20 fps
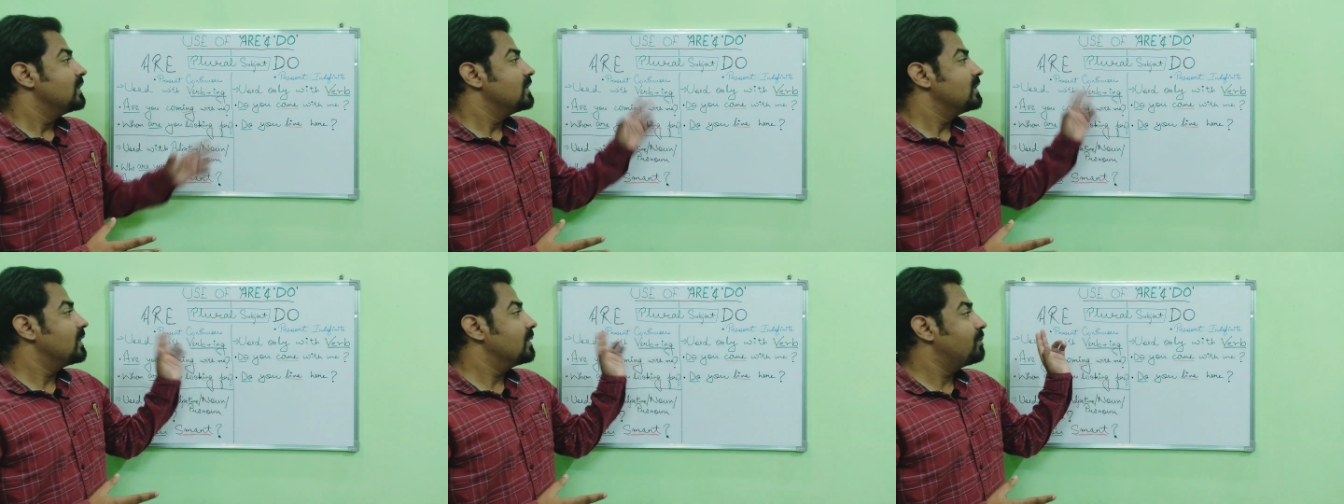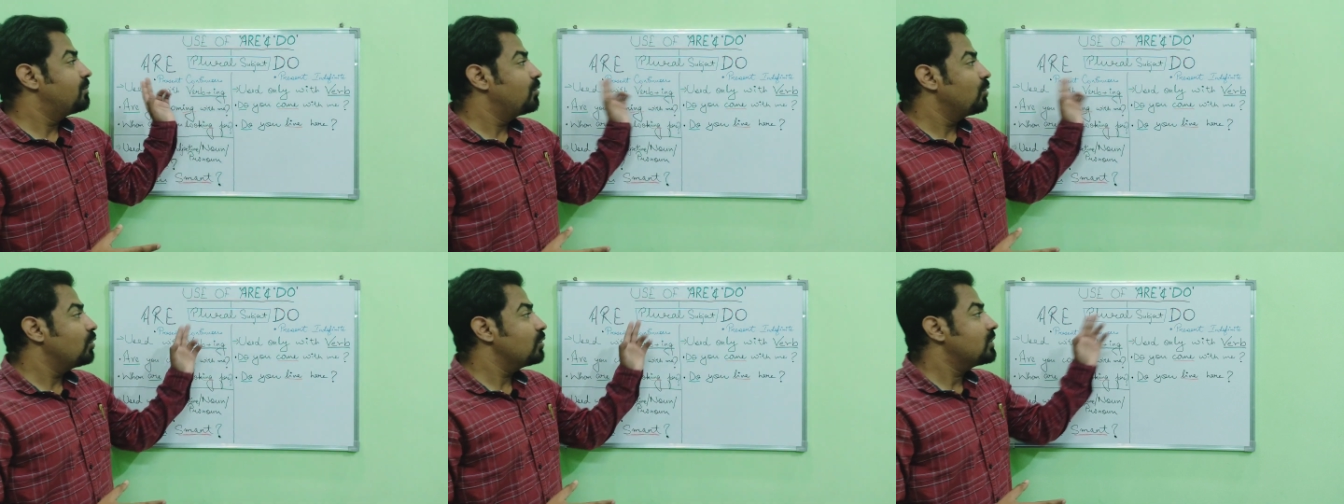they
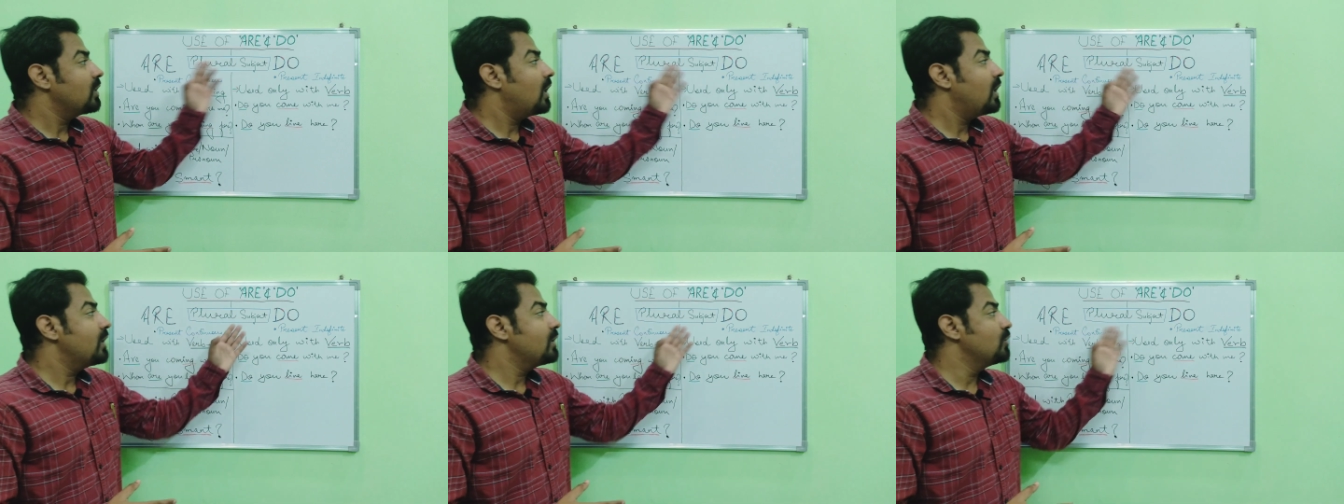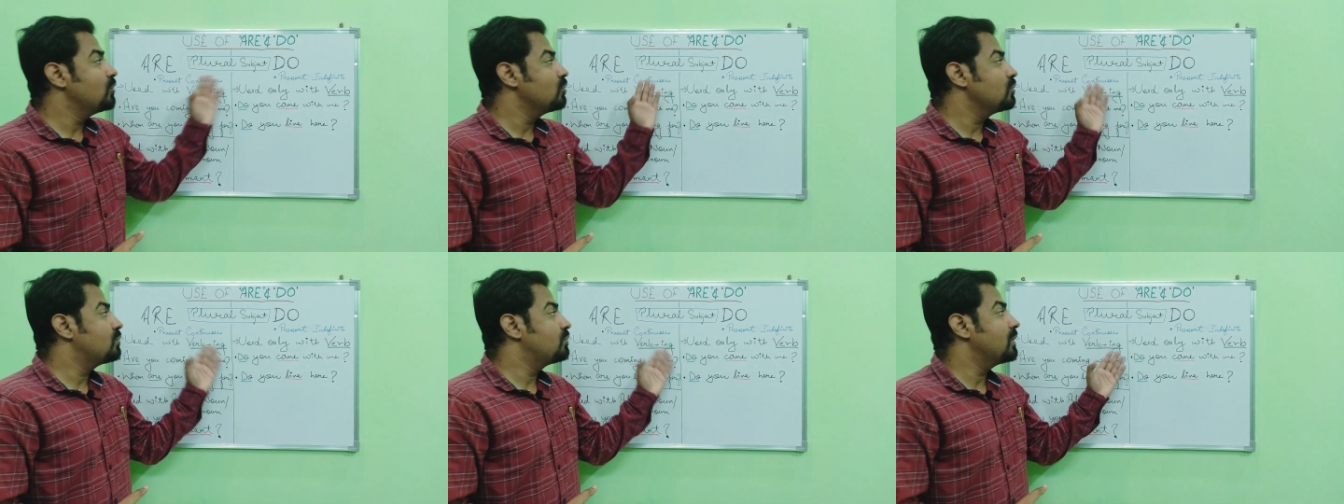both are
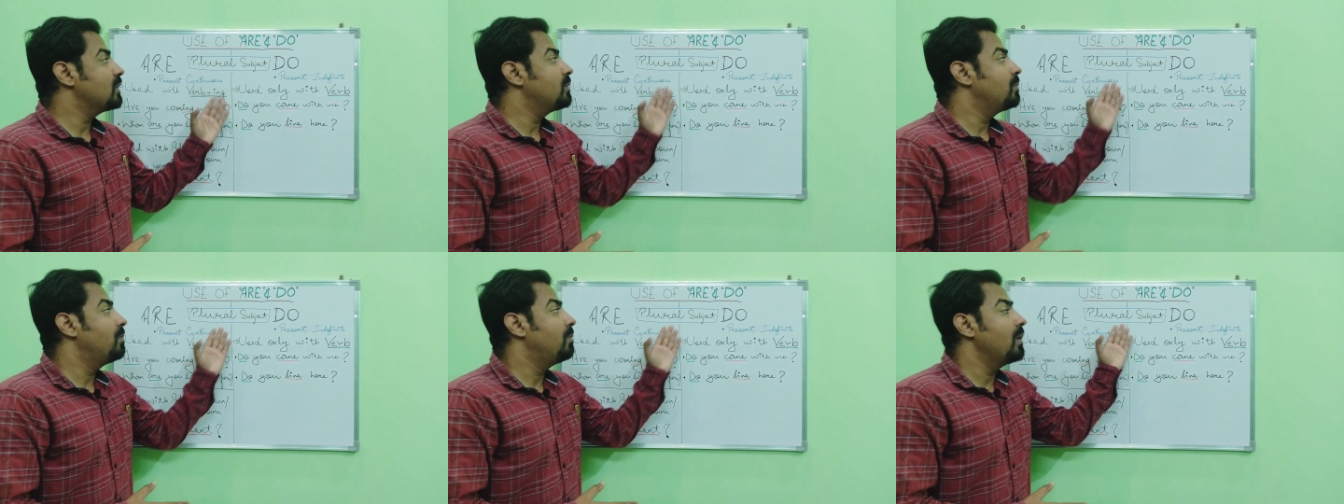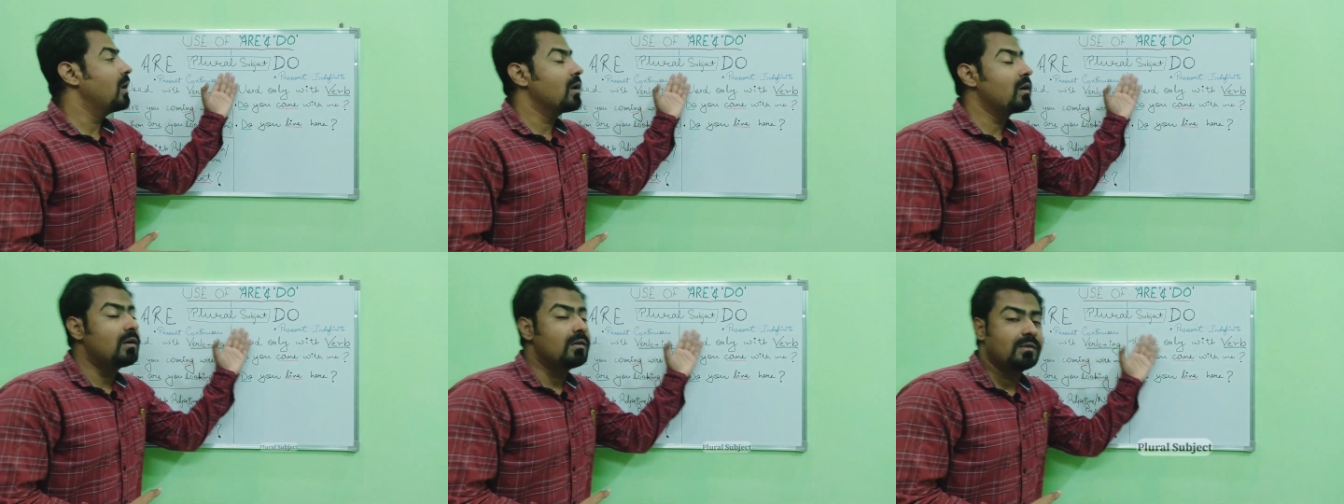used with
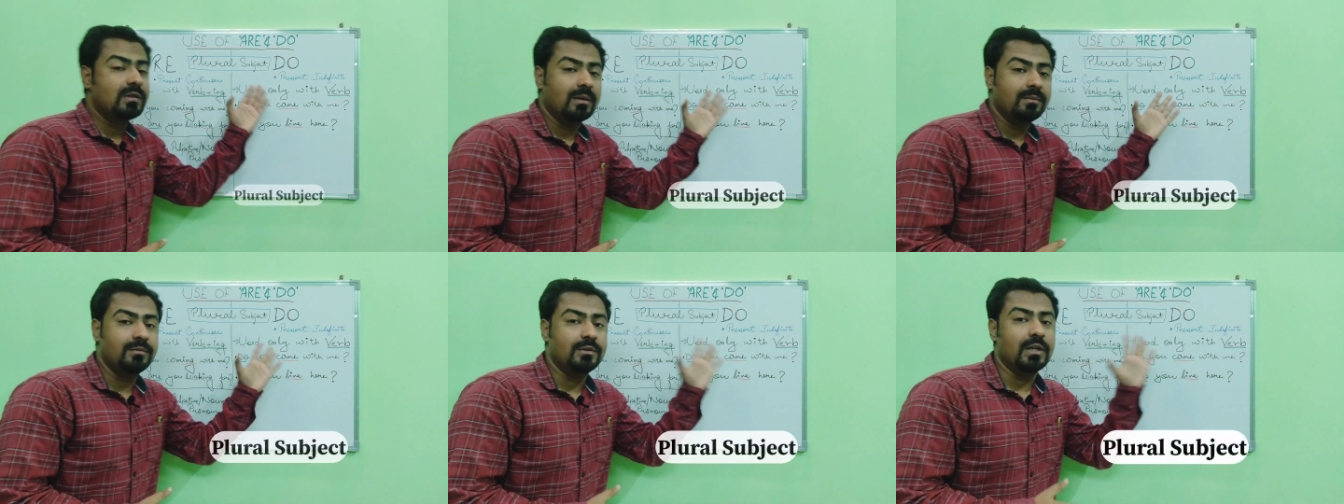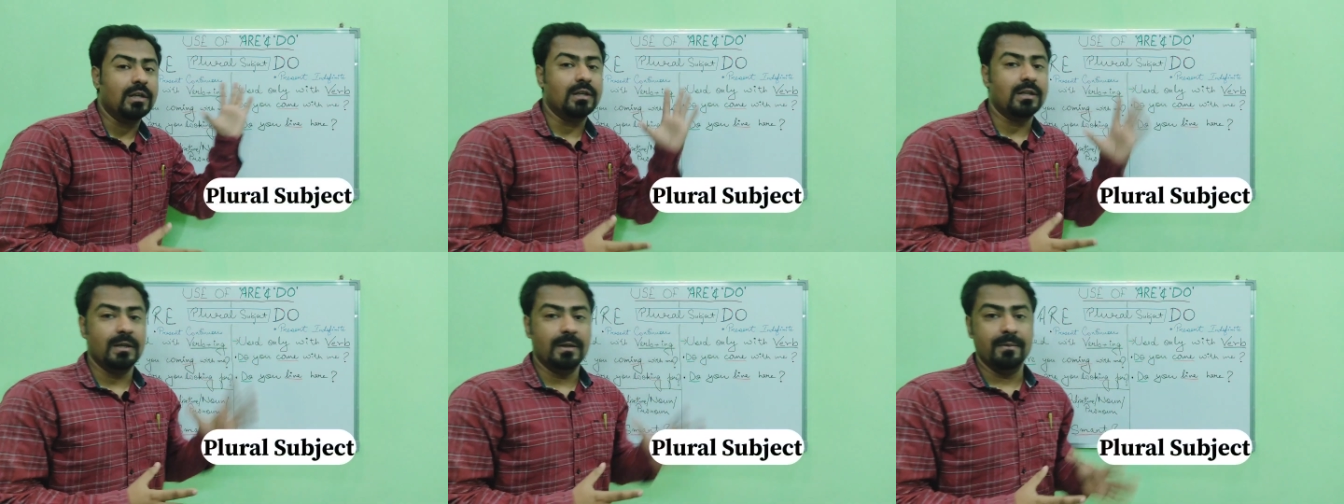plural
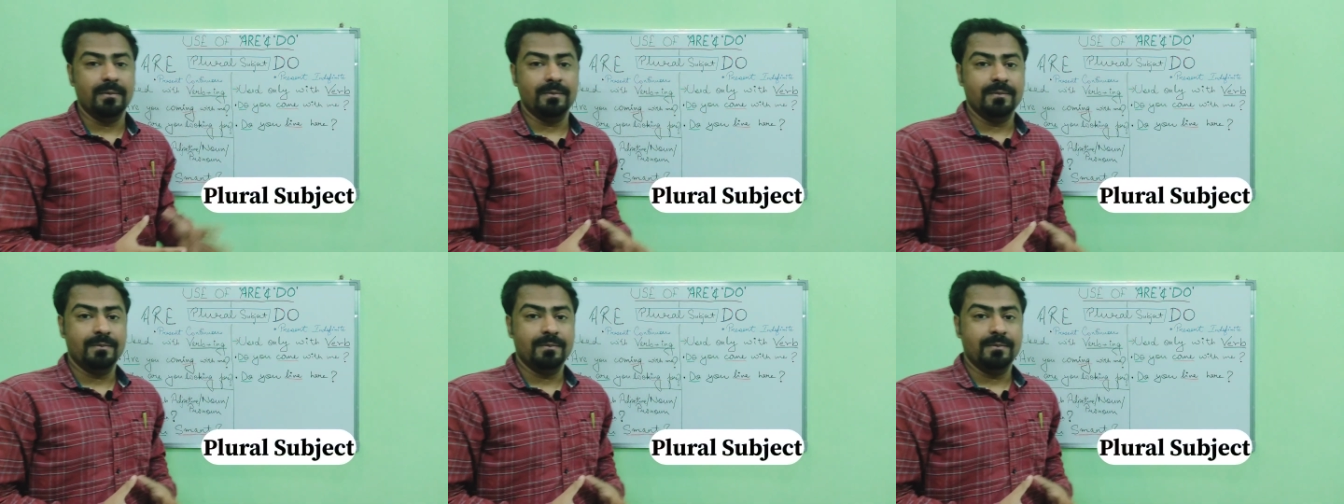subject.